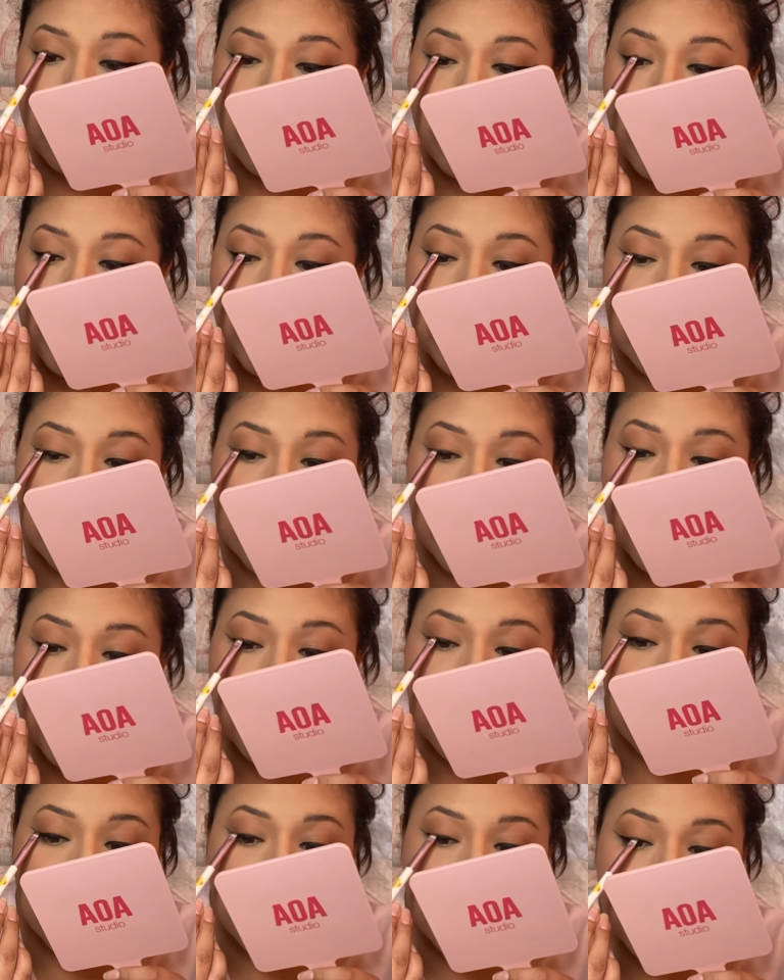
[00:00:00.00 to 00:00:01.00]
for this
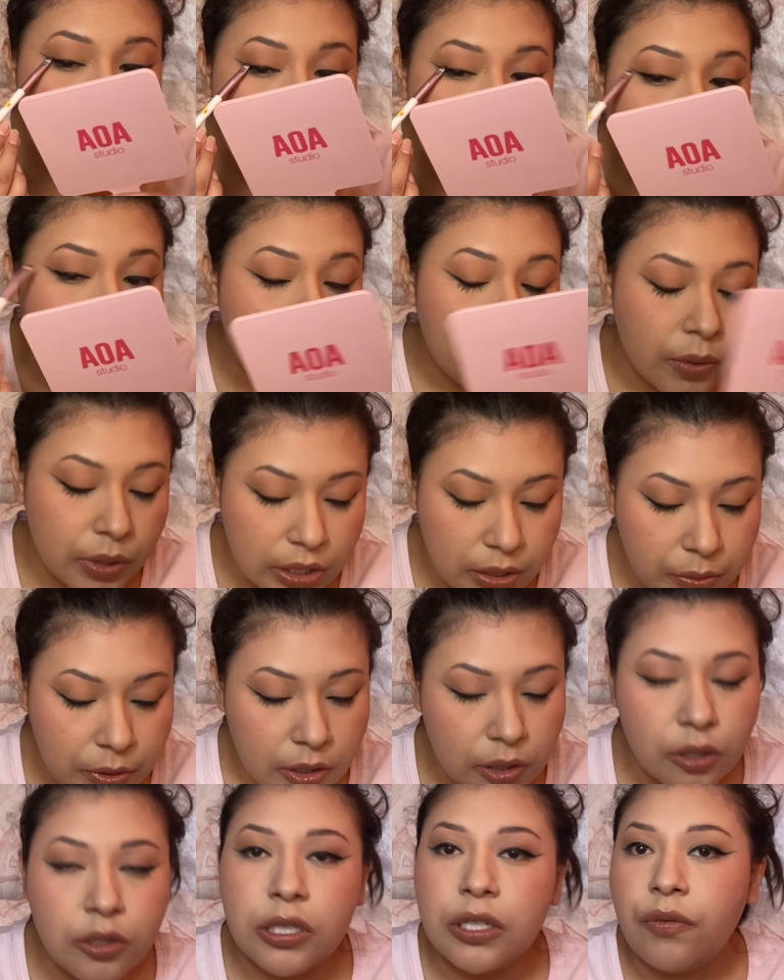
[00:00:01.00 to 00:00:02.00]
liner, it's going to be a
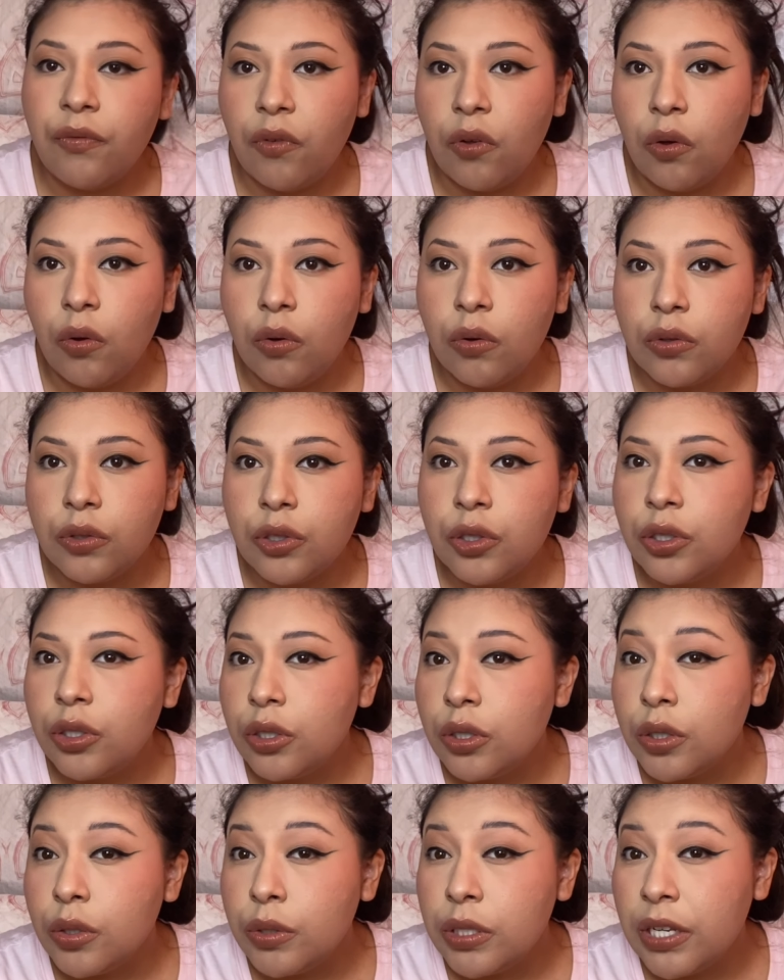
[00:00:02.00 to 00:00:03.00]
little difficult
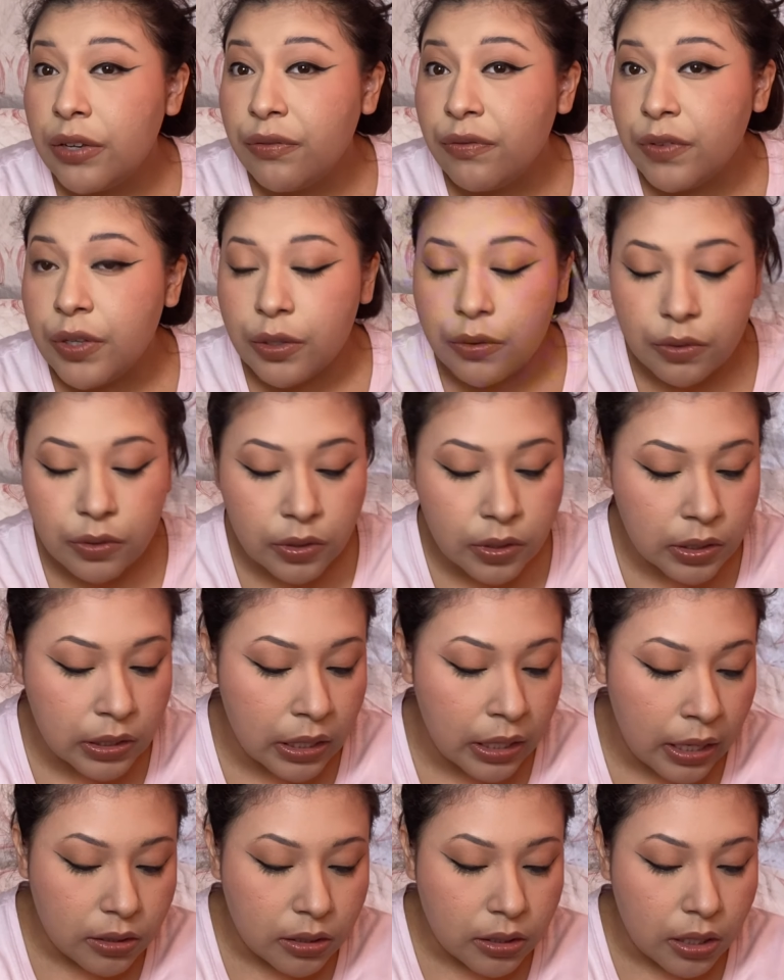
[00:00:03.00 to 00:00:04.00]
to diffuse,
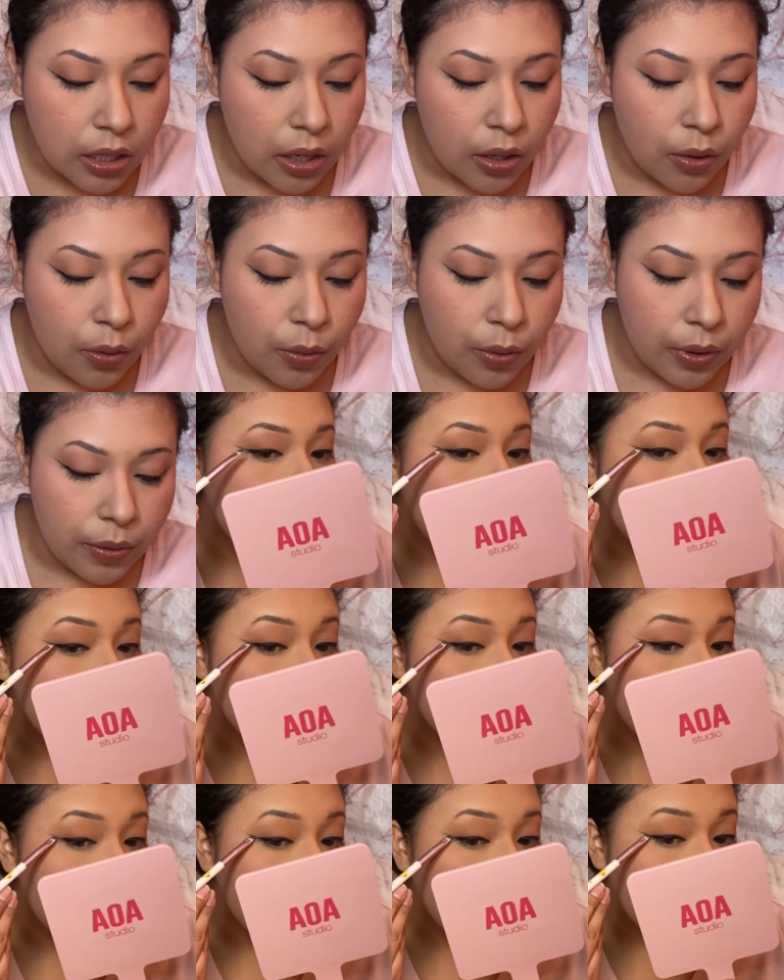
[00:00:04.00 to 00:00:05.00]
so this might